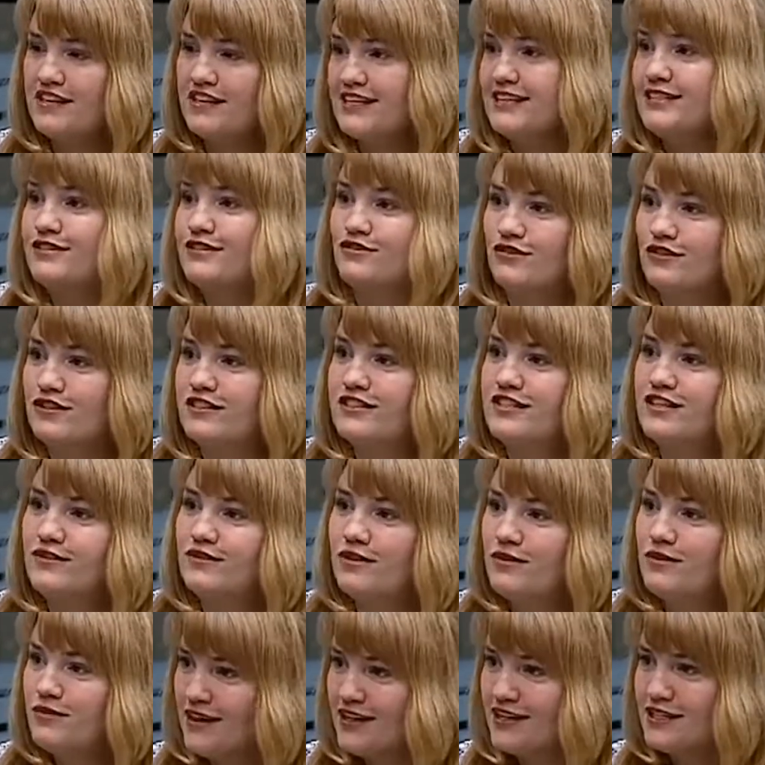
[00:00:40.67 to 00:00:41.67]
the Eastern
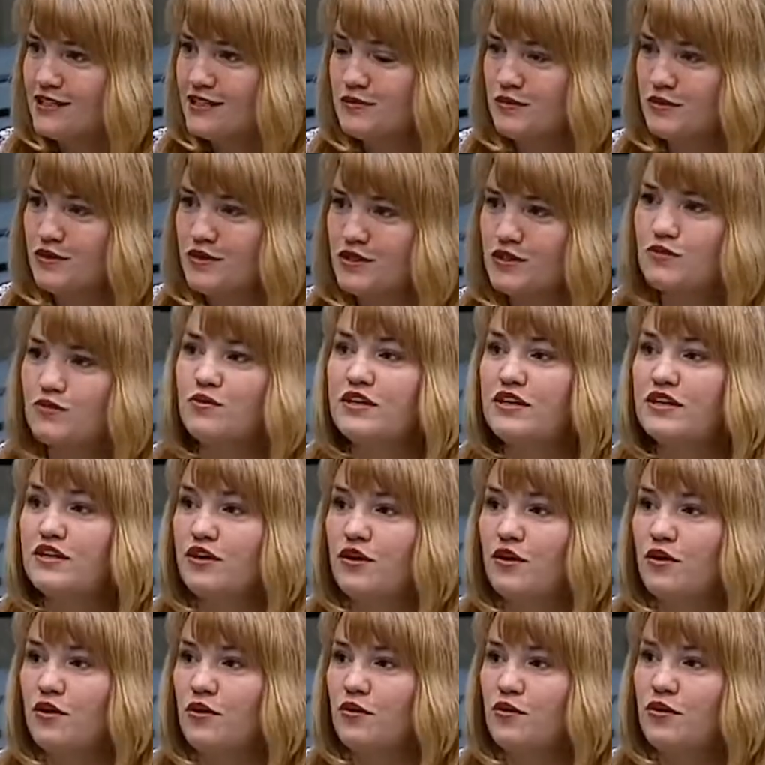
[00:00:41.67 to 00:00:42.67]
Ontario experts, we
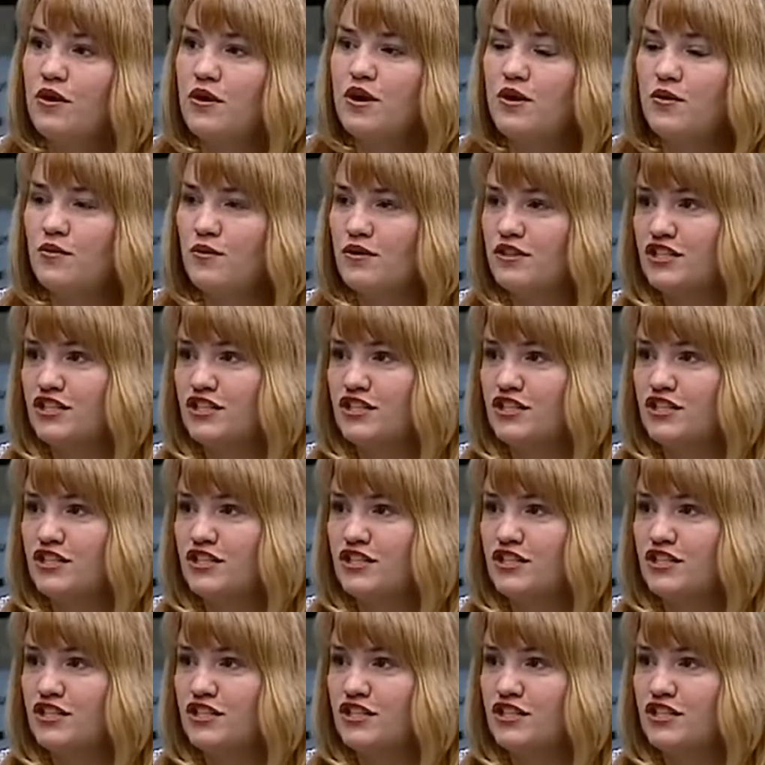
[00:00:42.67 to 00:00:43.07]
know